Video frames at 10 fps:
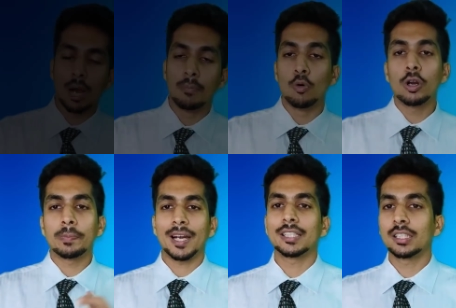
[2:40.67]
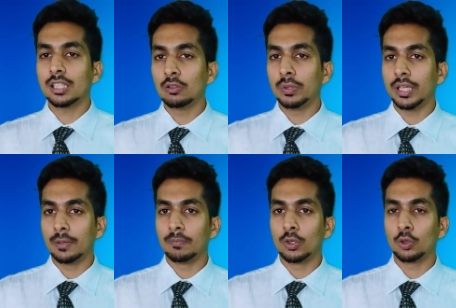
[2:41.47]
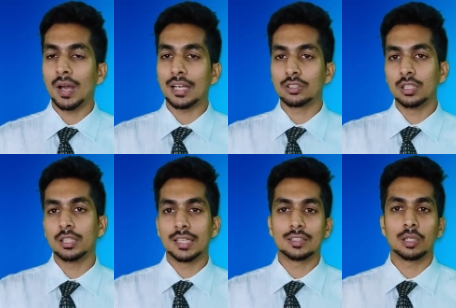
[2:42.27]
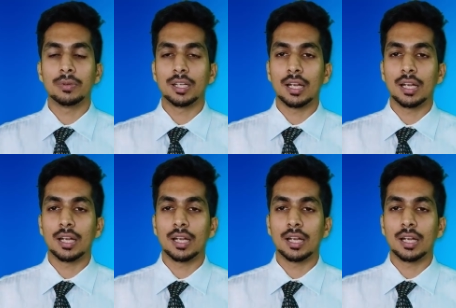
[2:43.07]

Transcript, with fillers: A more practical way to actually get some